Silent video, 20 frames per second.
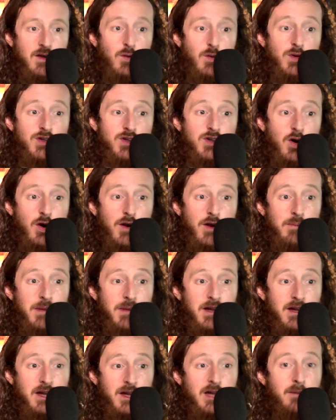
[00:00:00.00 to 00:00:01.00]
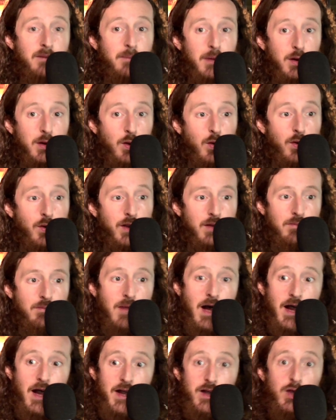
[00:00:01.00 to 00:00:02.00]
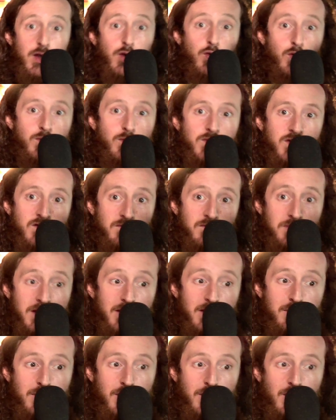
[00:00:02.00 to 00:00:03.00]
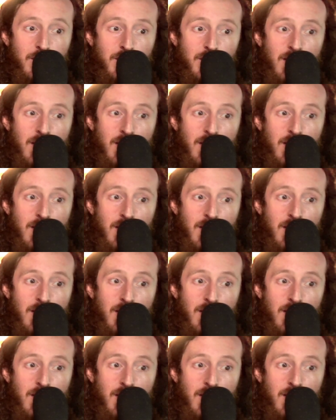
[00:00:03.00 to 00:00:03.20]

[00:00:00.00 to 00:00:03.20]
which are being employed by groups of people